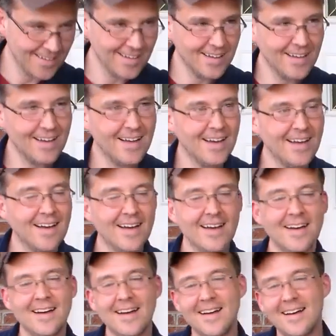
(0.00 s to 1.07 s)

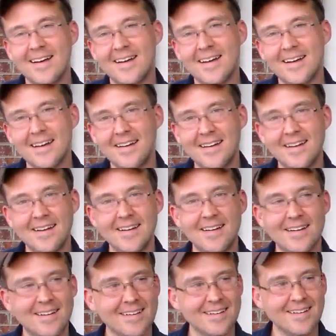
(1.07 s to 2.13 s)

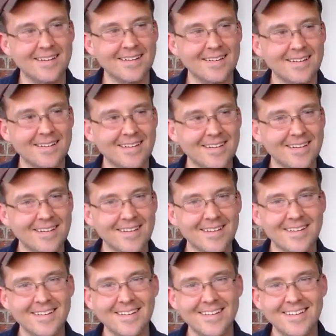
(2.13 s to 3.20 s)

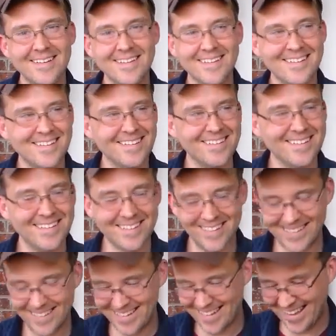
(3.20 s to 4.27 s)

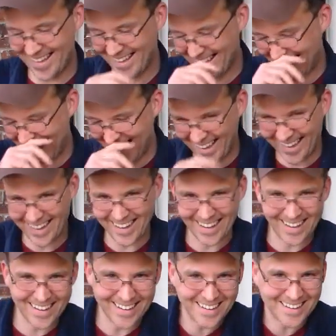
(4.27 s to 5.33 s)

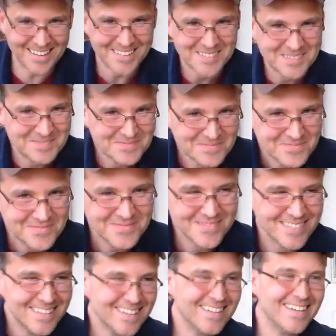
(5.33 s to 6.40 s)
(not speaking)